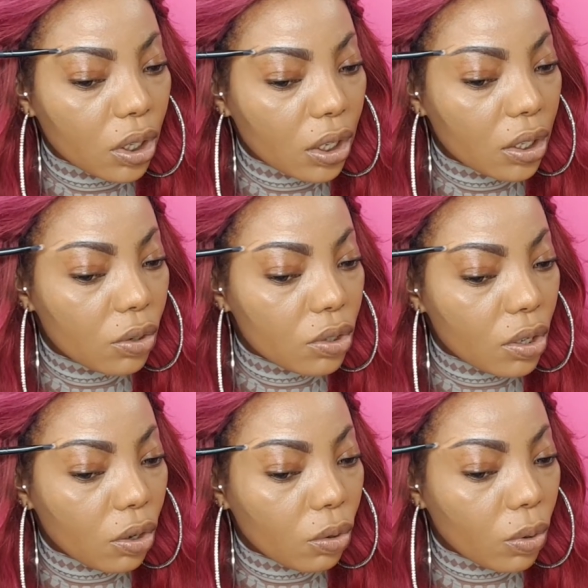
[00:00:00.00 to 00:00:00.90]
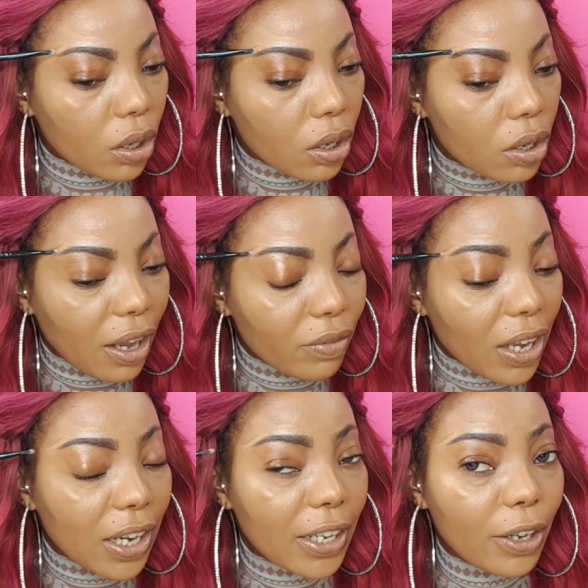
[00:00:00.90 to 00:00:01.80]
A tiny goes a long way.
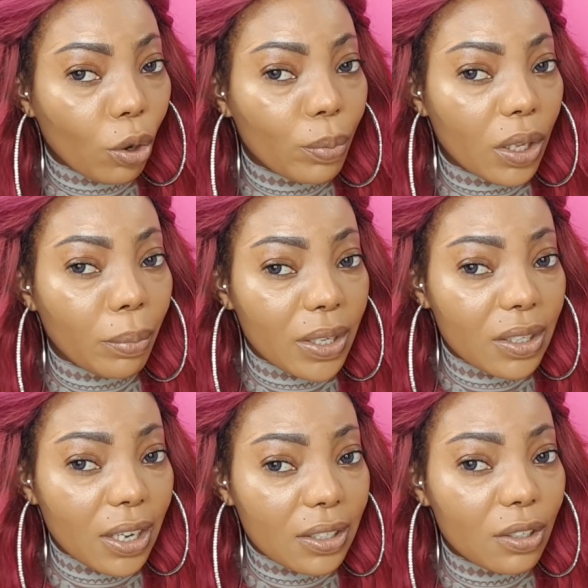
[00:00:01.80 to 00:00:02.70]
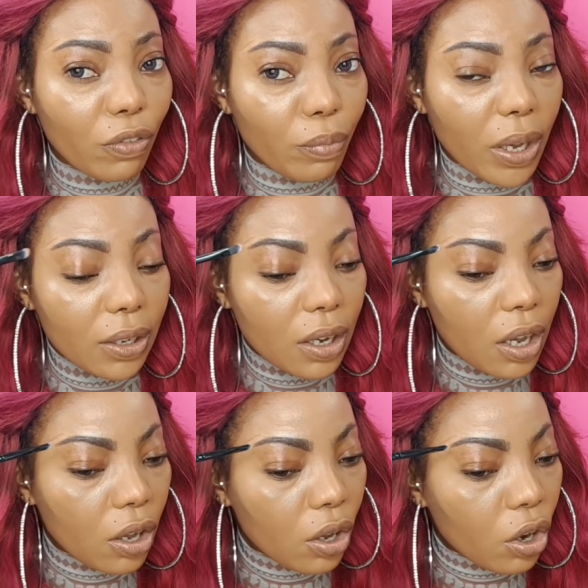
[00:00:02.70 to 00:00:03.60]
After cleaning up the mistakes you've made,
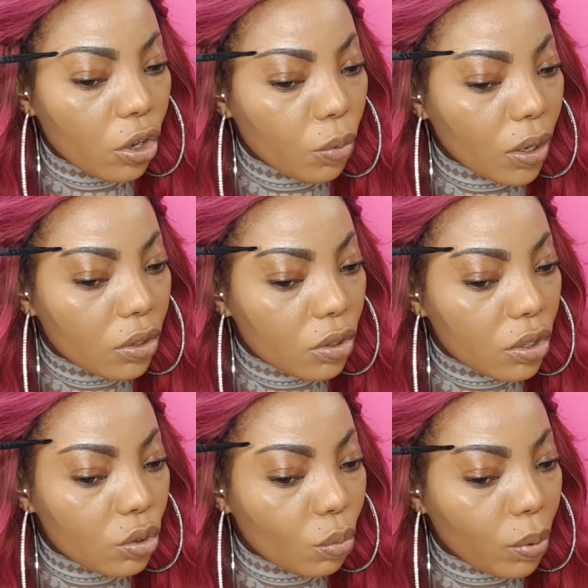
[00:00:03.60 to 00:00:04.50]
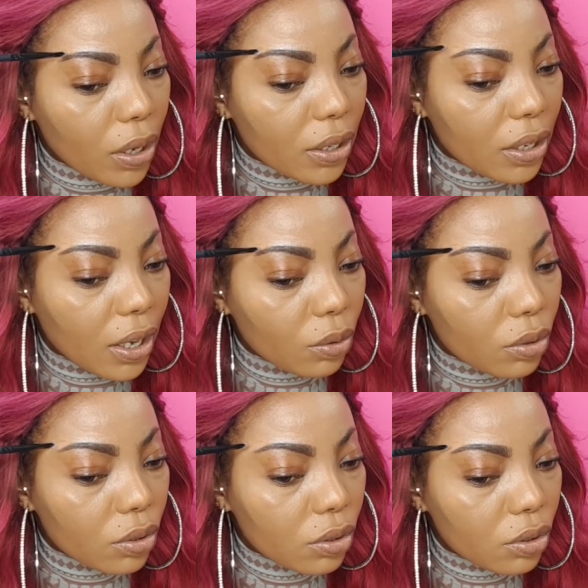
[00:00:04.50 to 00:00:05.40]
all you want to do is to blend it
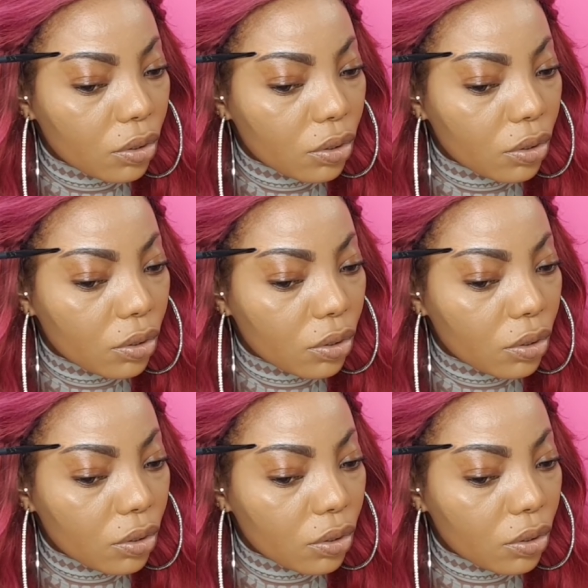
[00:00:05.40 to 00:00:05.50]
out.